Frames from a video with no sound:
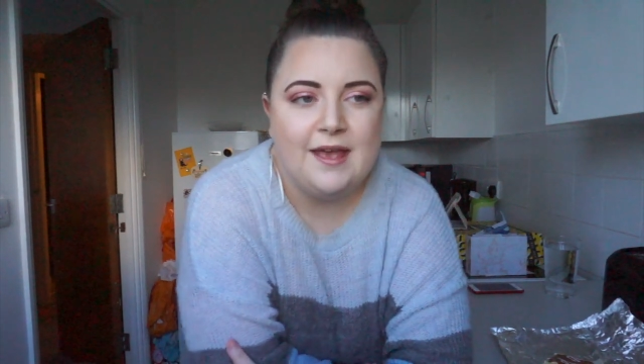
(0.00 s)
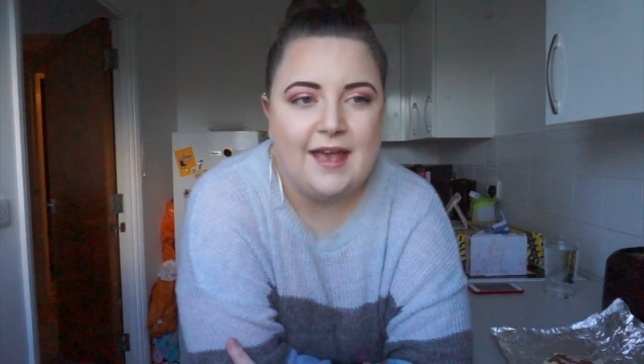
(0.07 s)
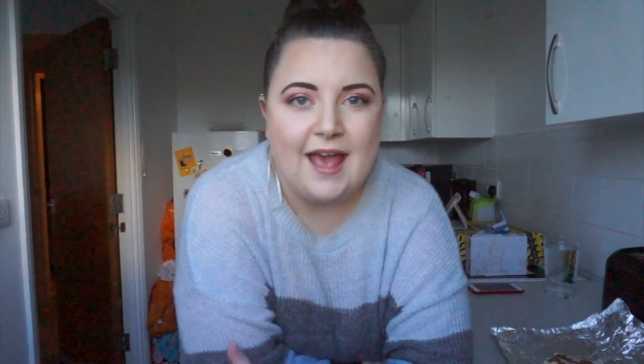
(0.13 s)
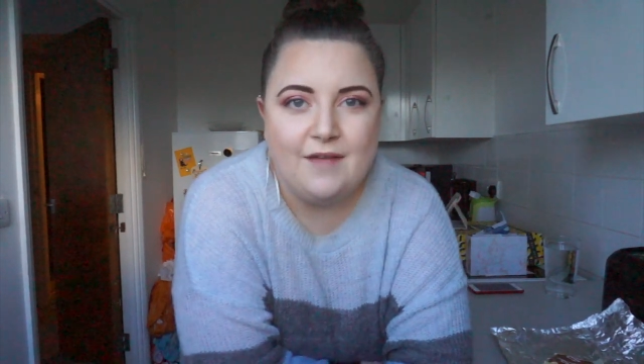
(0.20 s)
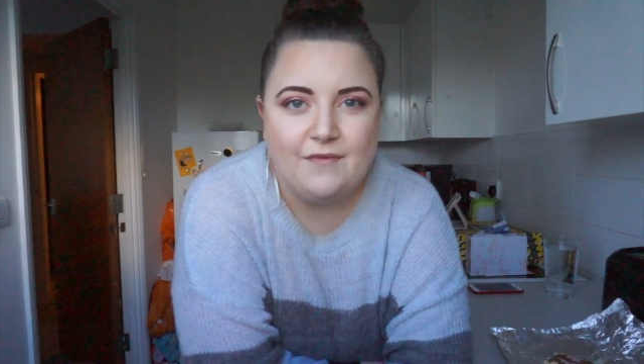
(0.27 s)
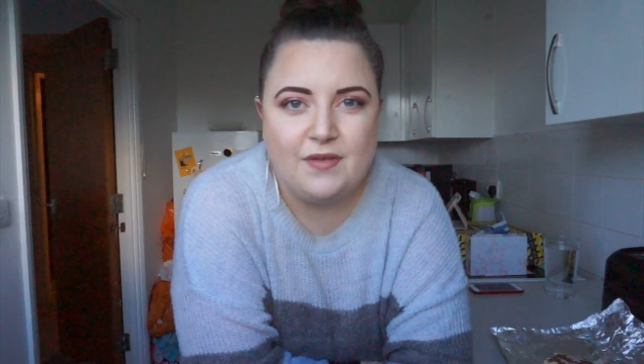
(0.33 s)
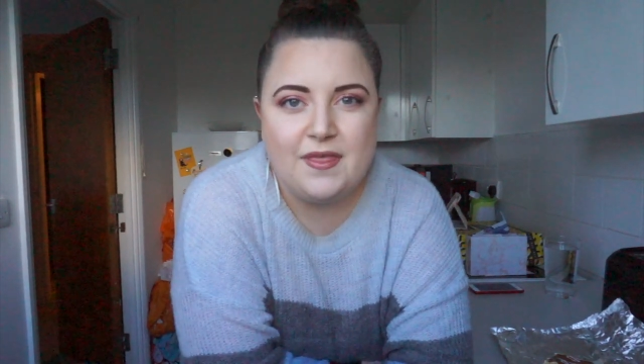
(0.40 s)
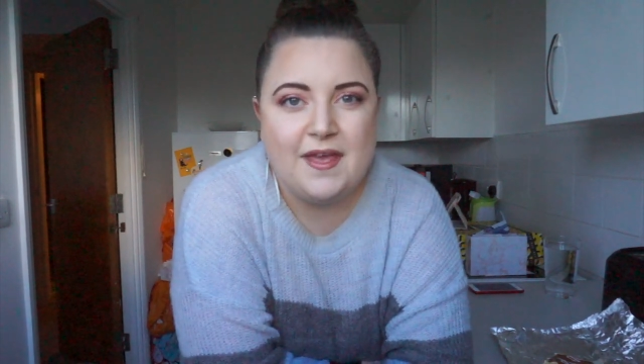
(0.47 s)

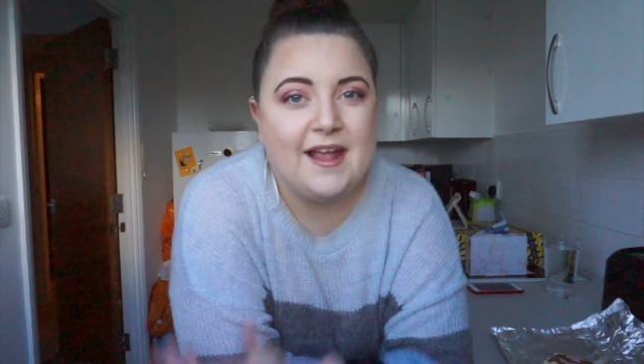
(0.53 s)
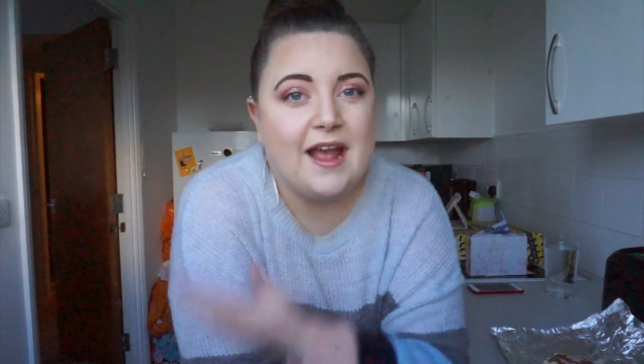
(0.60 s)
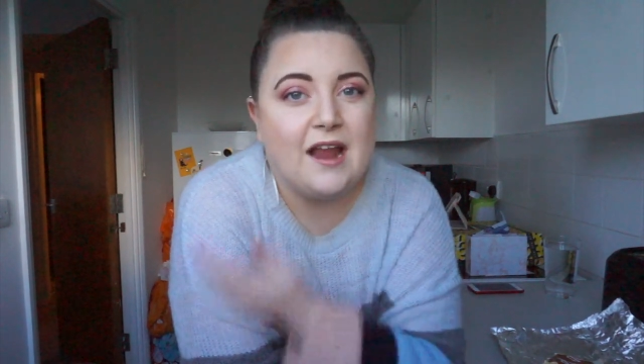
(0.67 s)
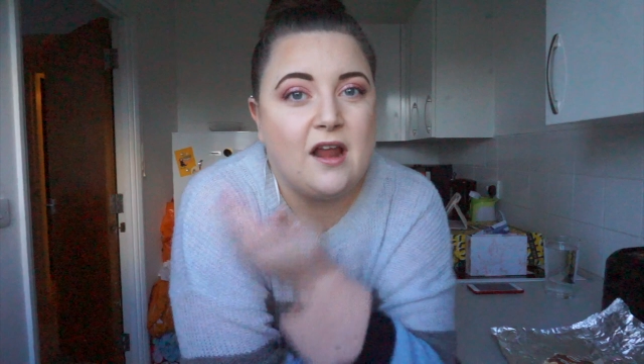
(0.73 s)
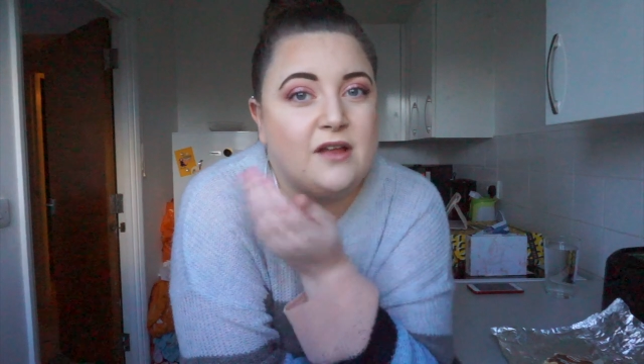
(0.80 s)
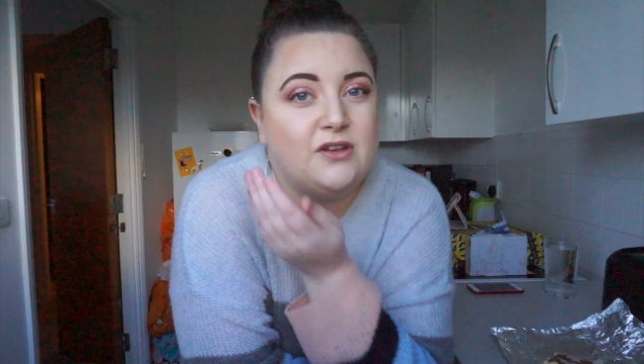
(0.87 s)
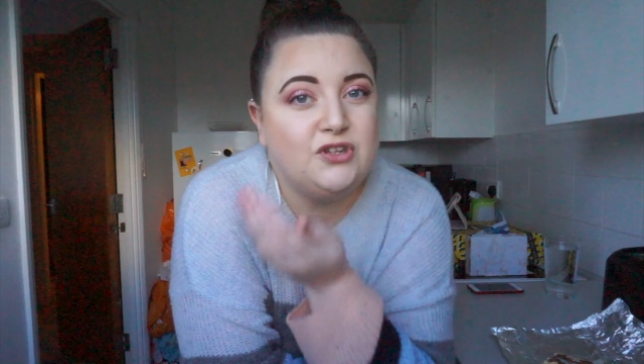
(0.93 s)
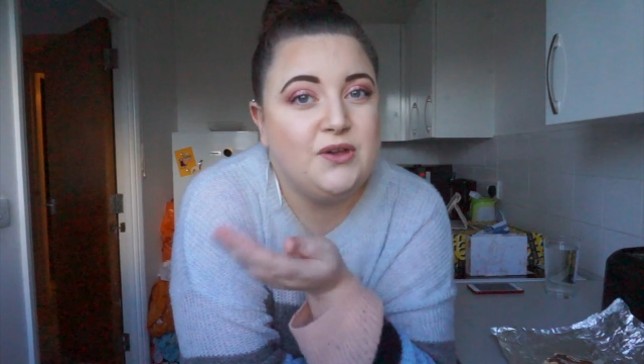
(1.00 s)
everything, and
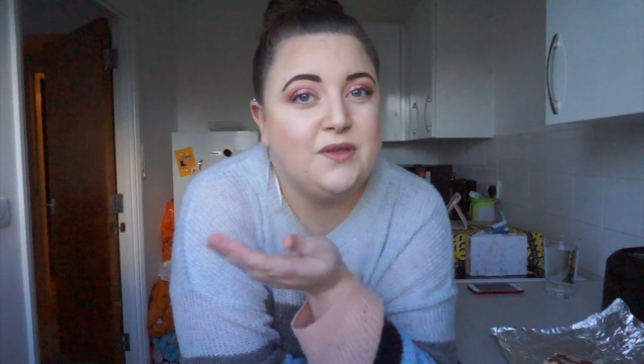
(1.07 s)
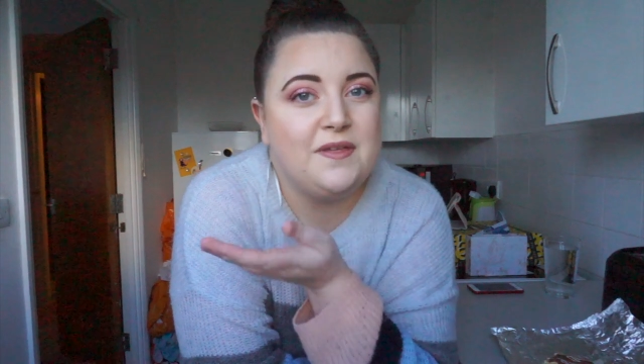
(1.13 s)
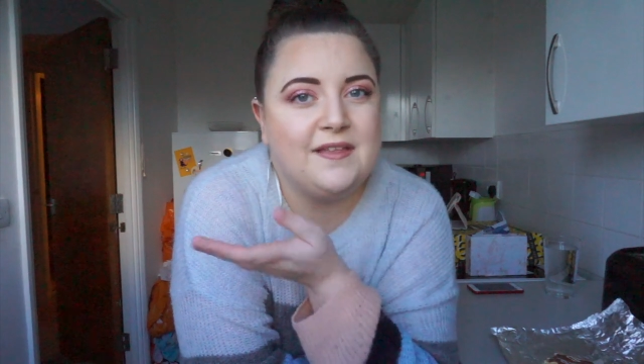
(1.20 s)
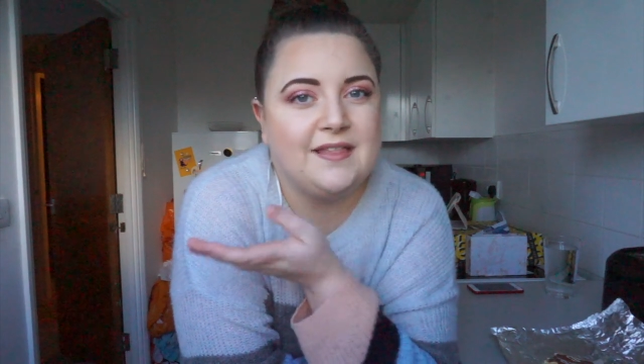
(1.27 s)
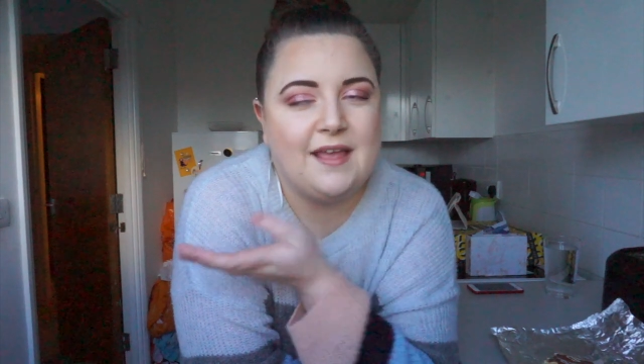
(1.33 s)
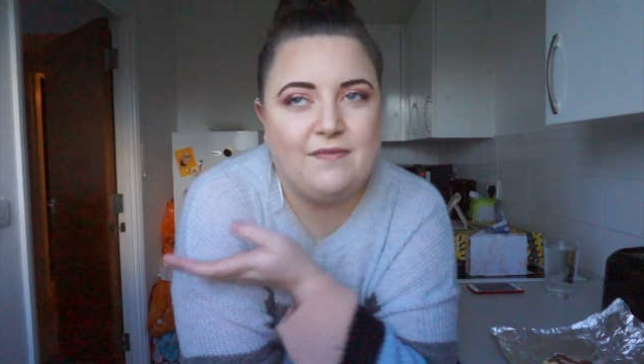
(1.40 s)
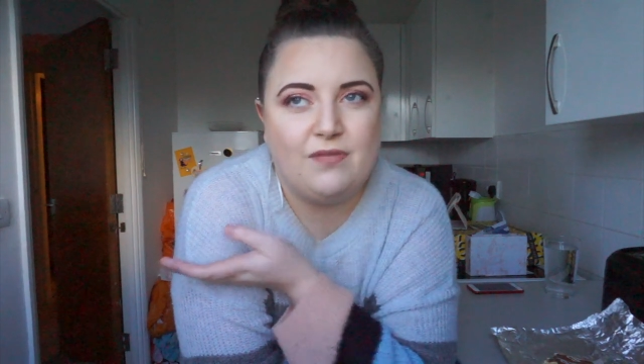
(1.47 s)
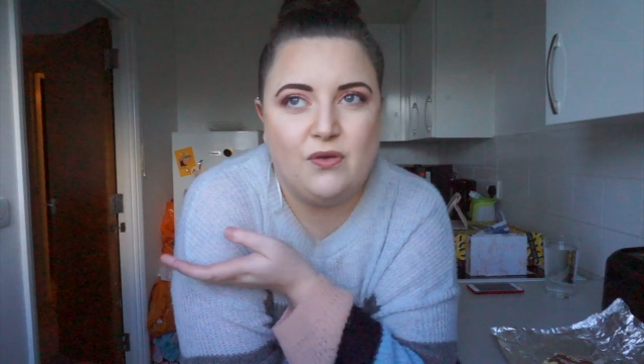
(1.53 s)
I do think
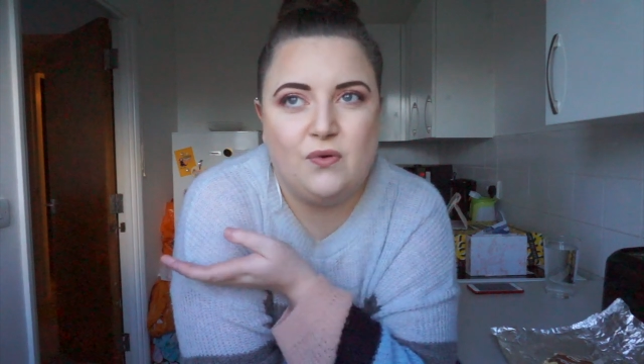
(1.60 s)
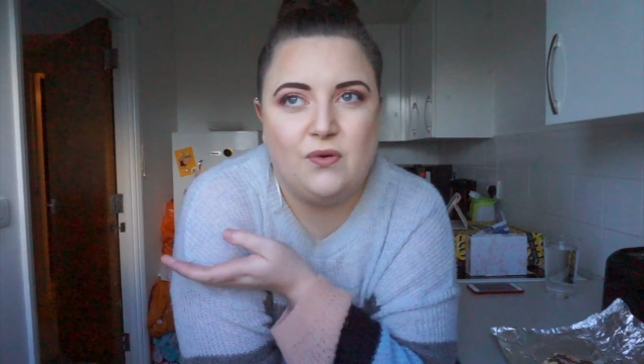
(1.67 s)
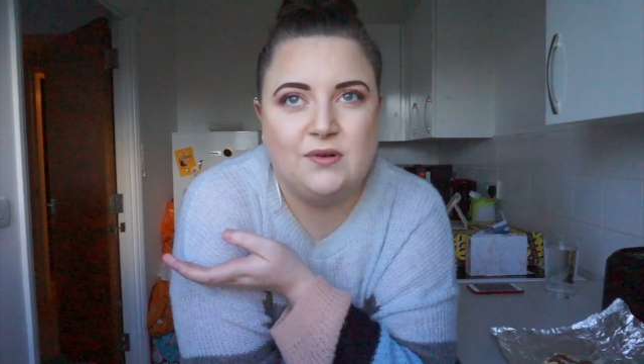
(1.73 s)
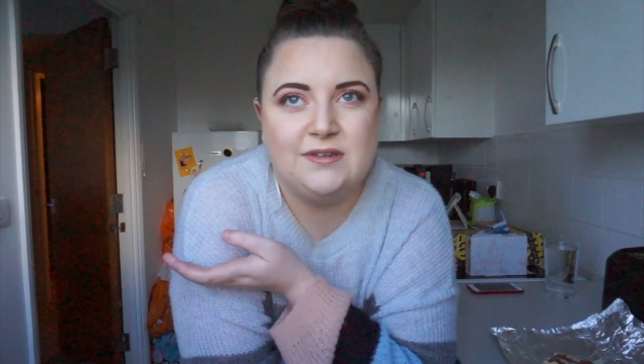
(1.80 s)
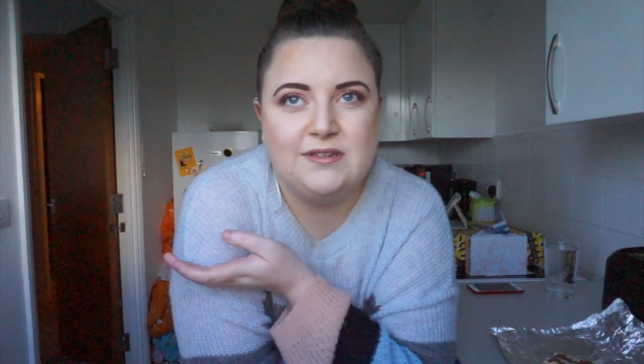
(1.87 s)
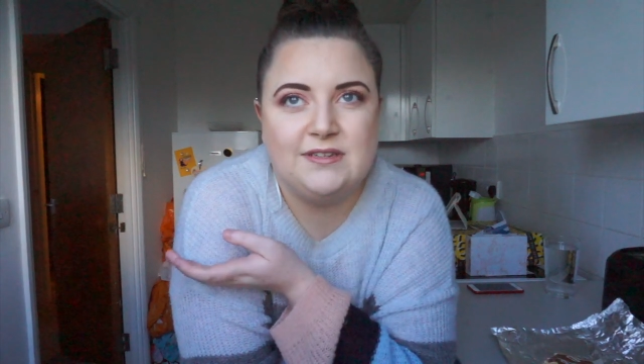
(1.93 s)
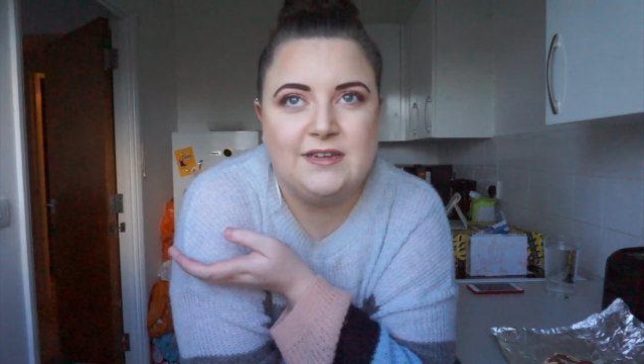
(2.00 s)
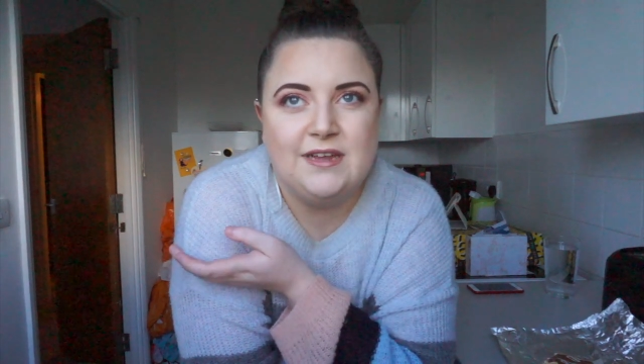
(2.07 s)
they've
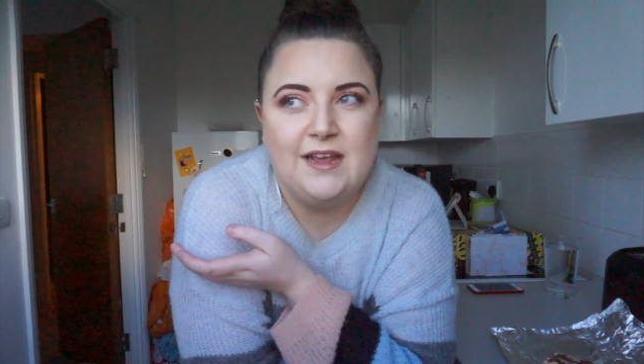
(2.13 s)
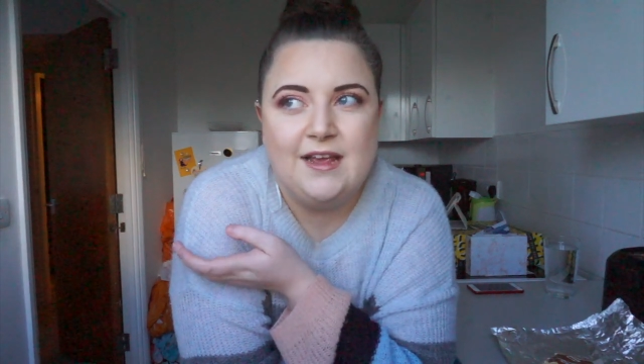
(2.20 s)
thought